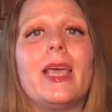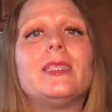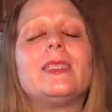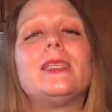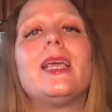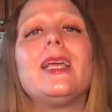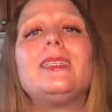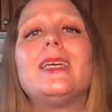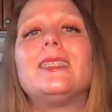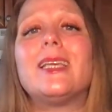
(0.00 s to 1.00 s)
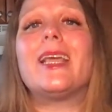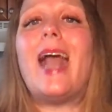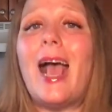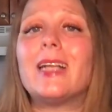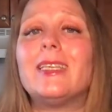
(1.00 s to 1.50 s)
It's singing, dancing, and
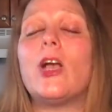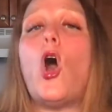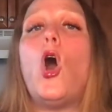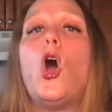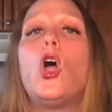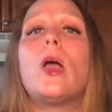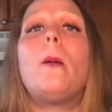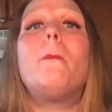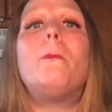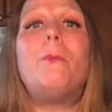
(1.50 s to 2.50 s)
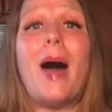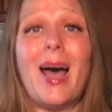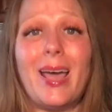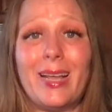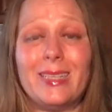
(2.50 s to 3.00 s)
acting all
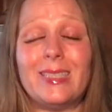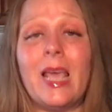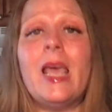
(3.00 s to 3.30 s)
combined.